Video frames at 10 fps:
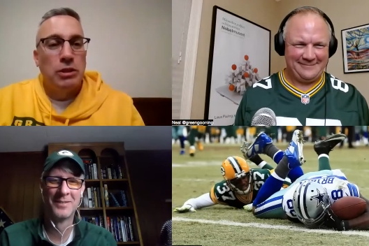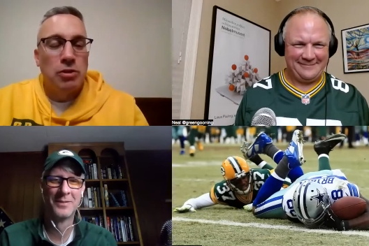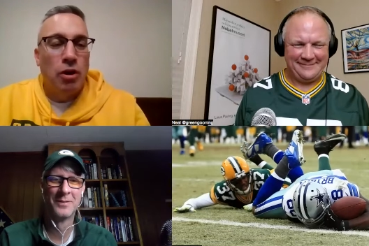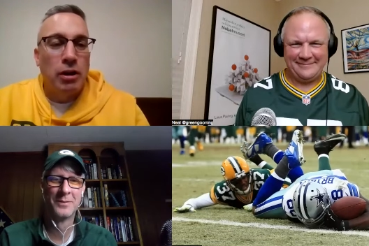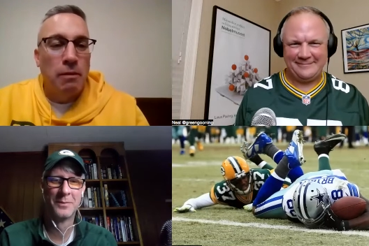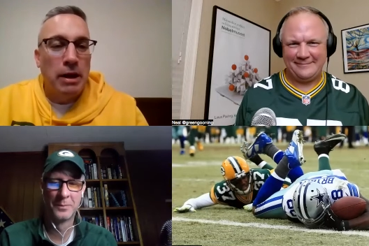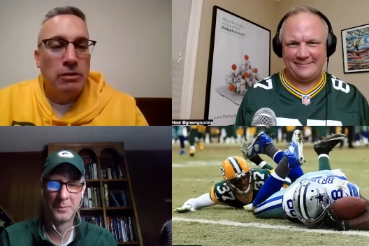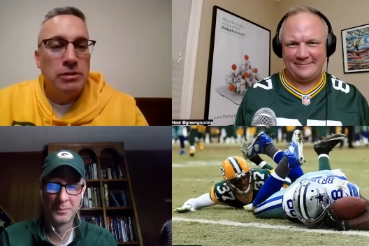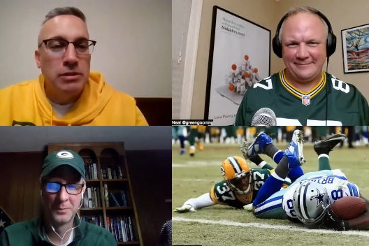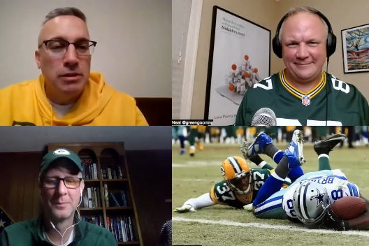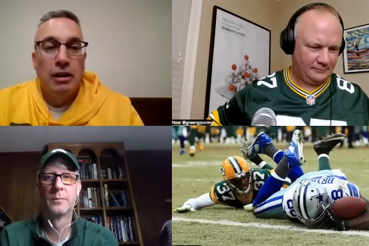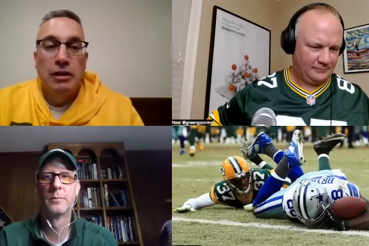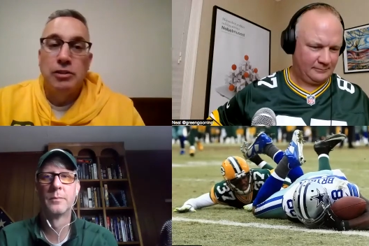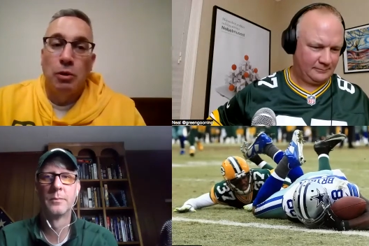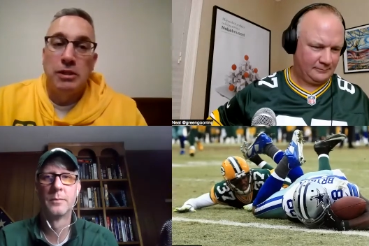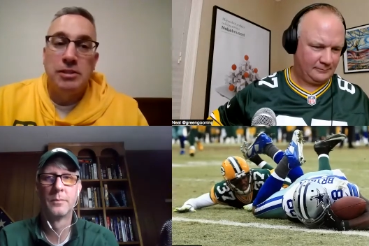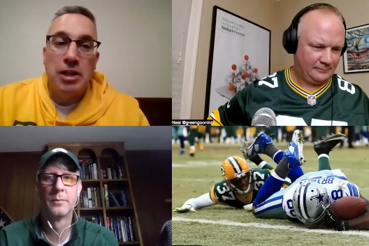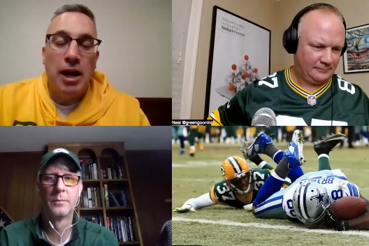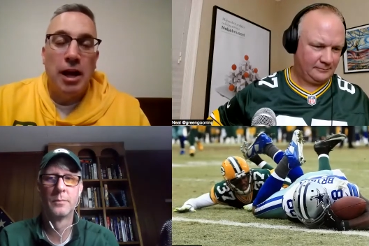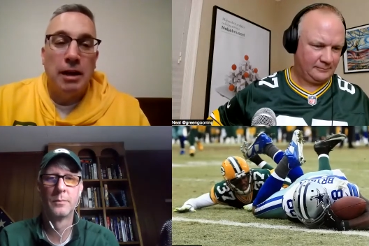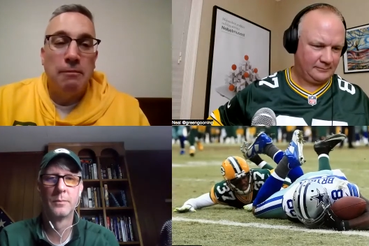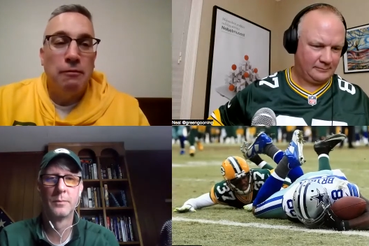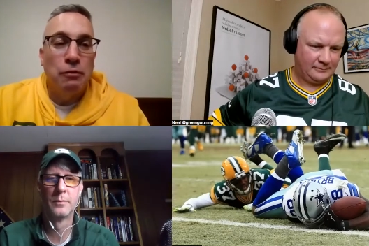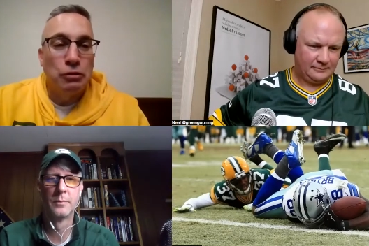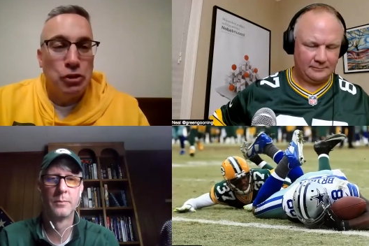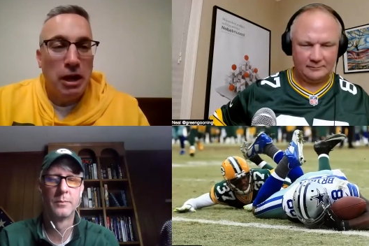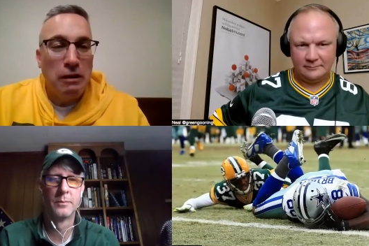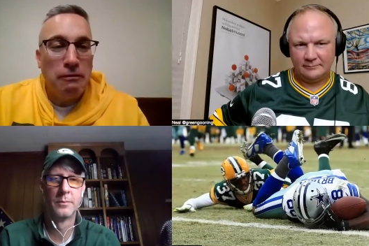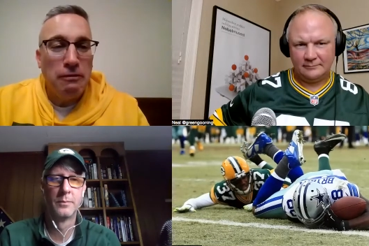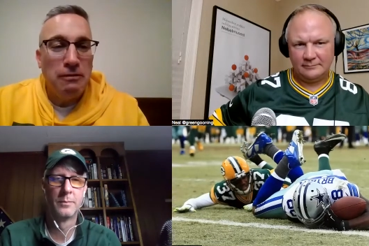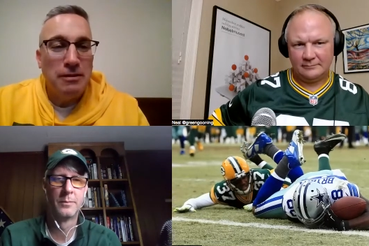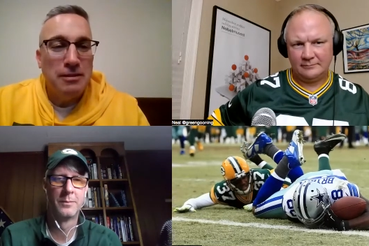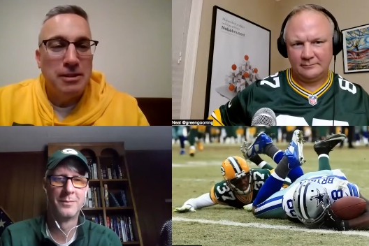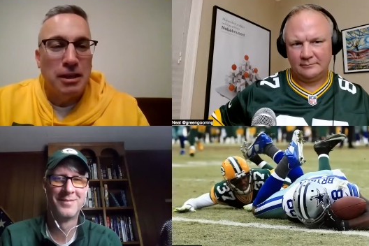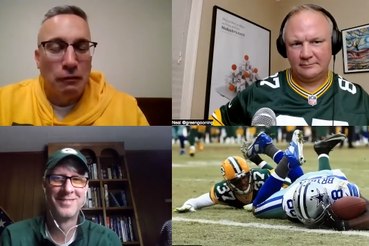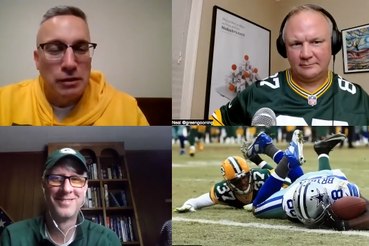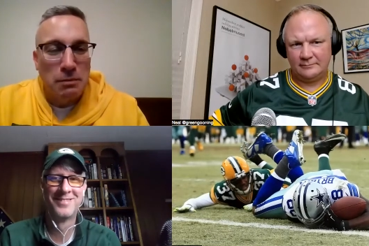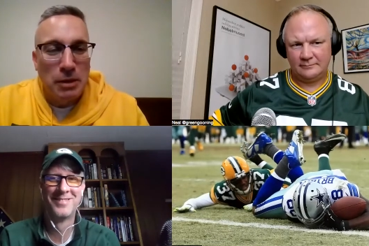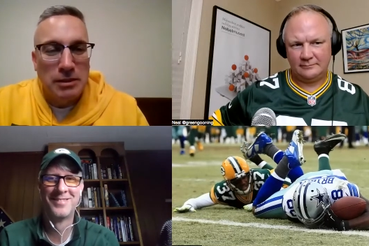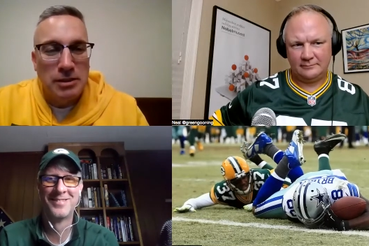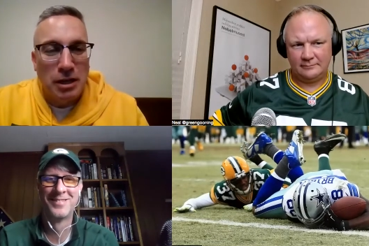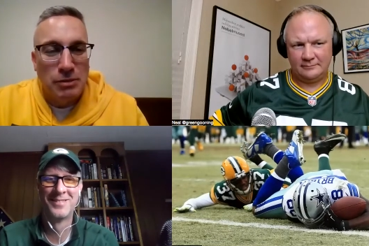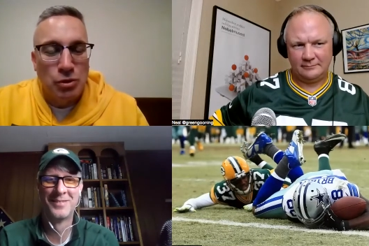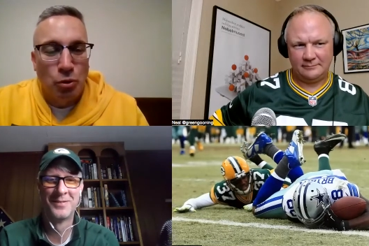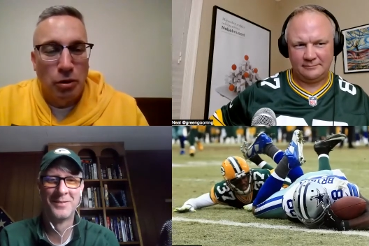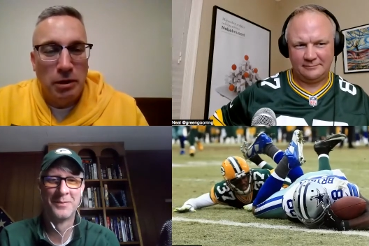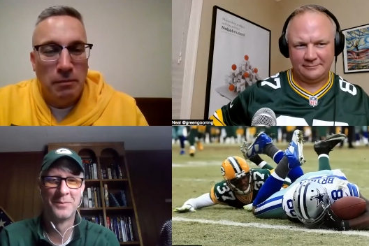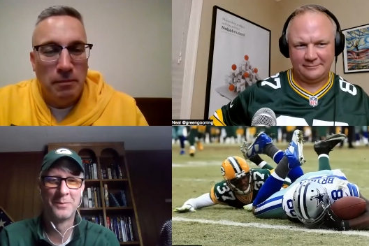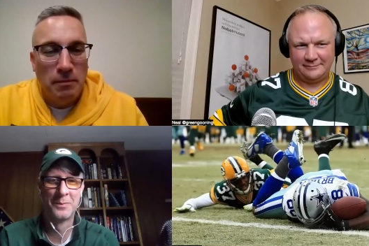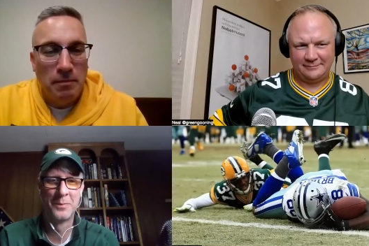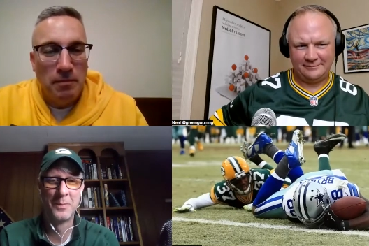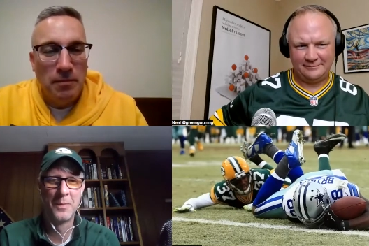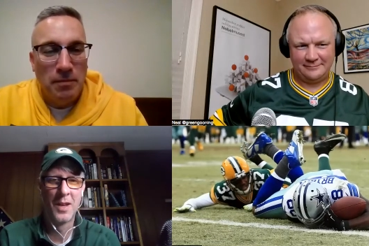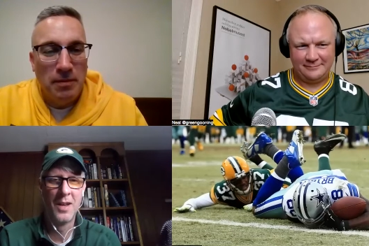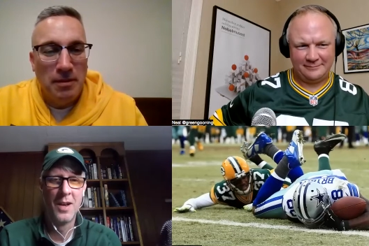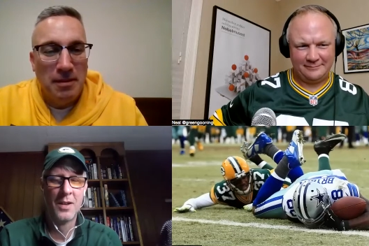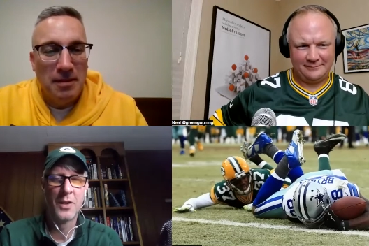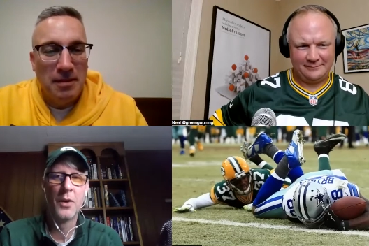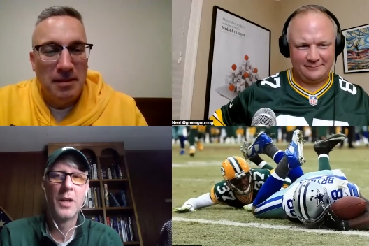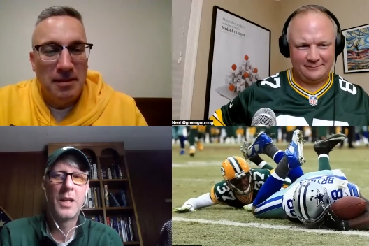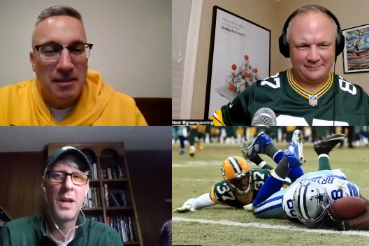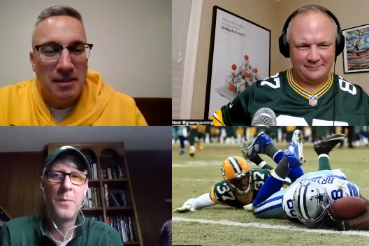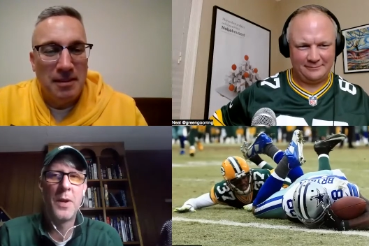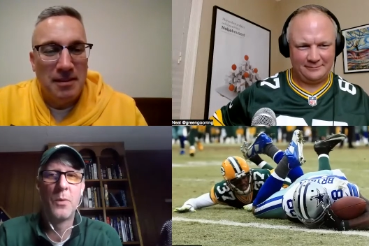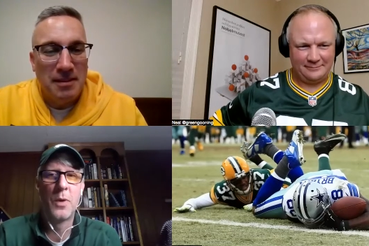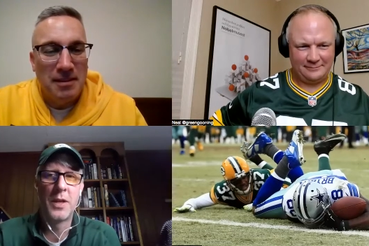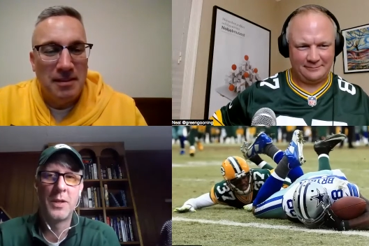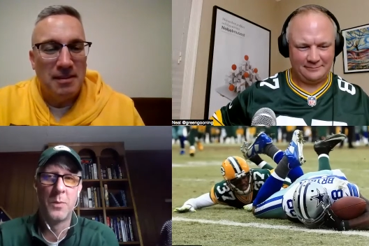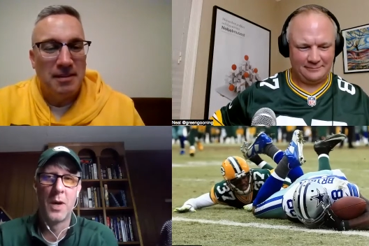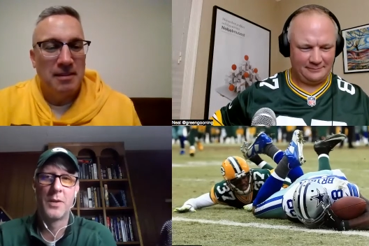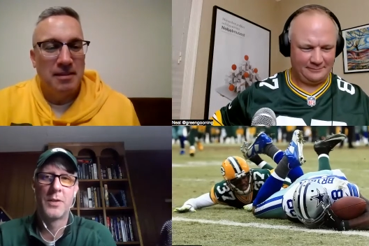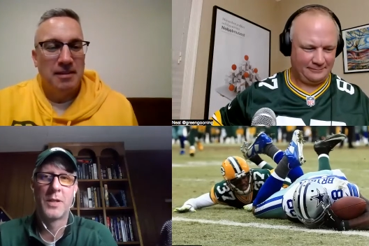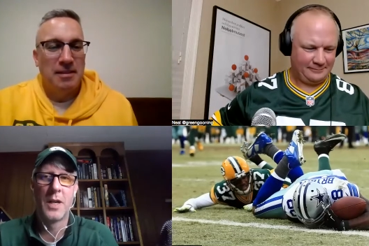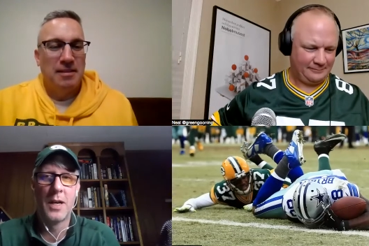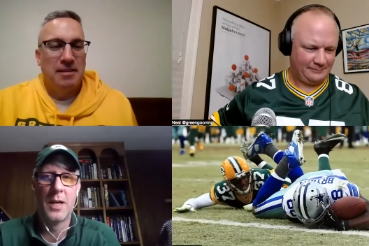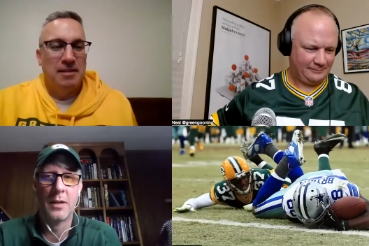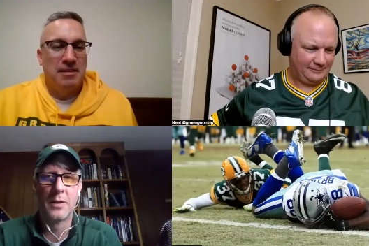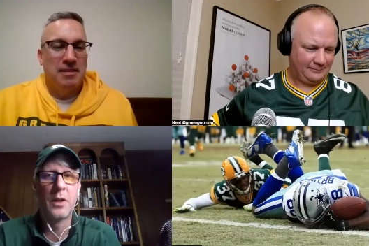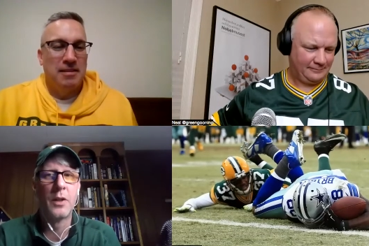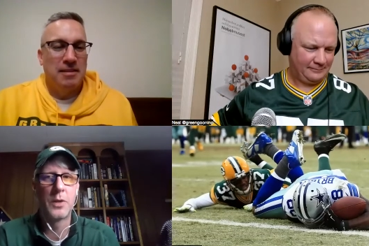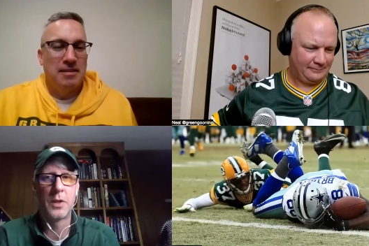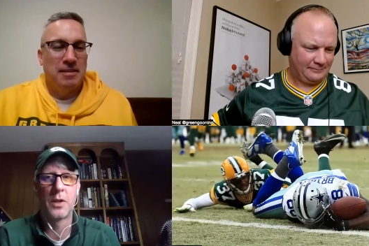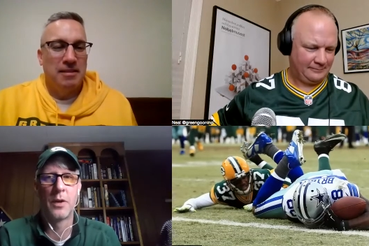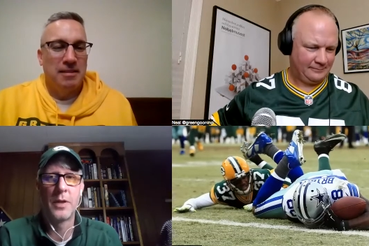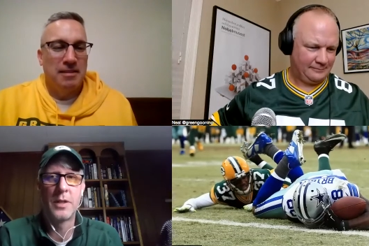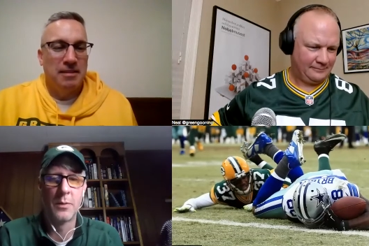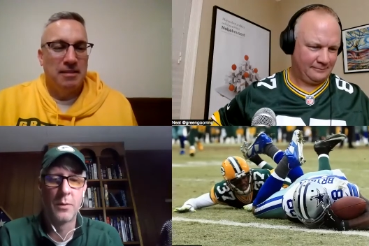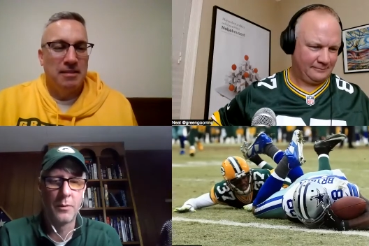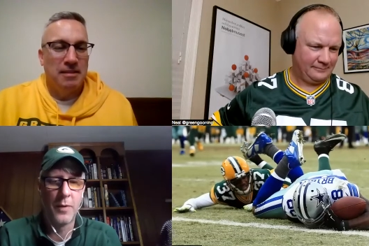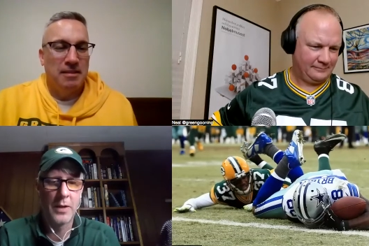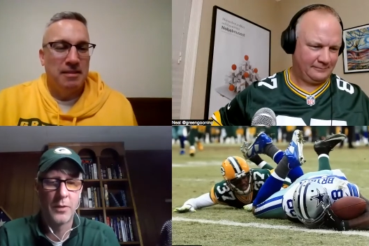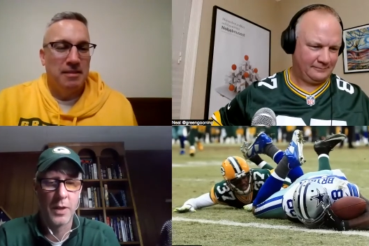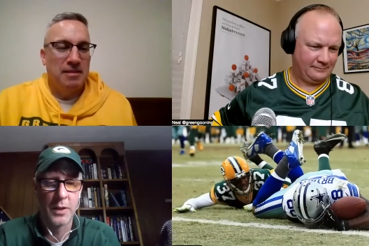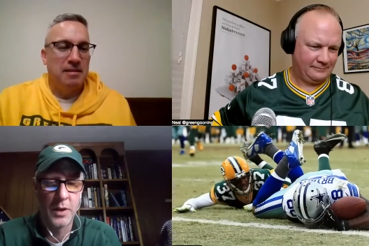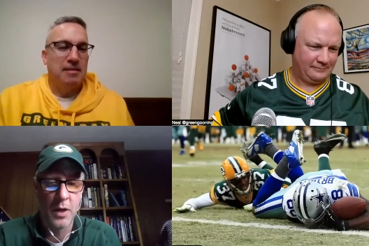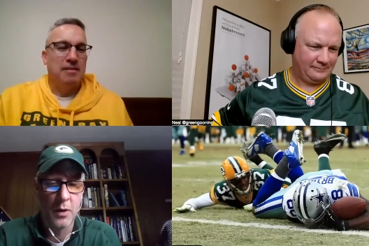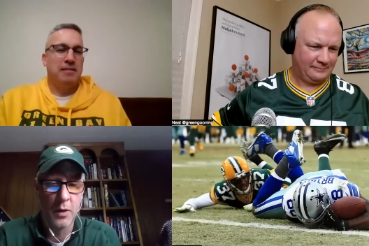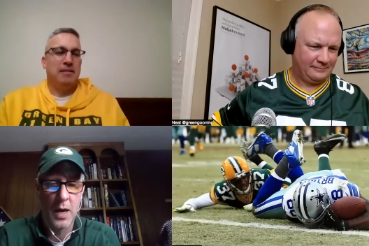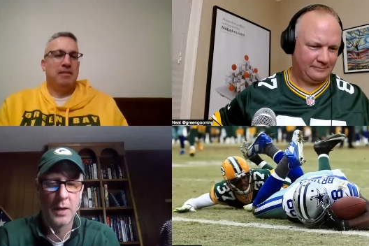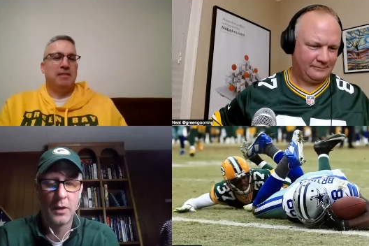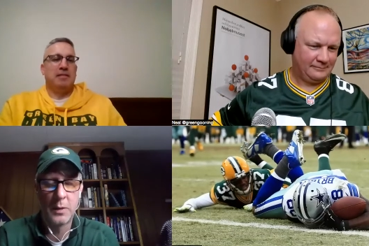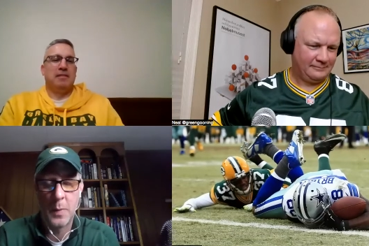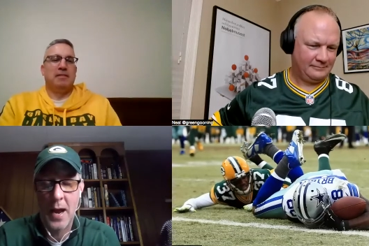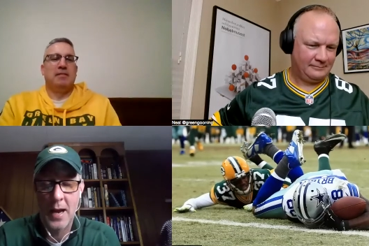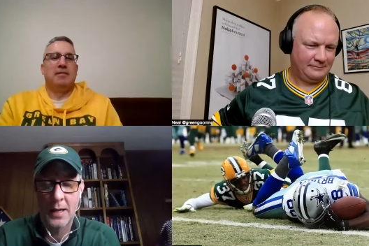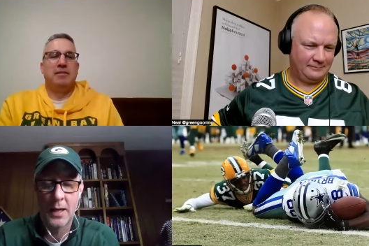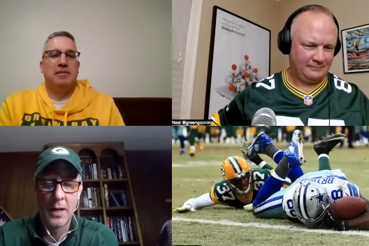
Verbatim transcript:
Speaker 1: to talk about. So it's time for Jeff to give us a bedtime story.
Speaker 2: So, in keeping with this month's uh, salute to service and with veterans, so I looked back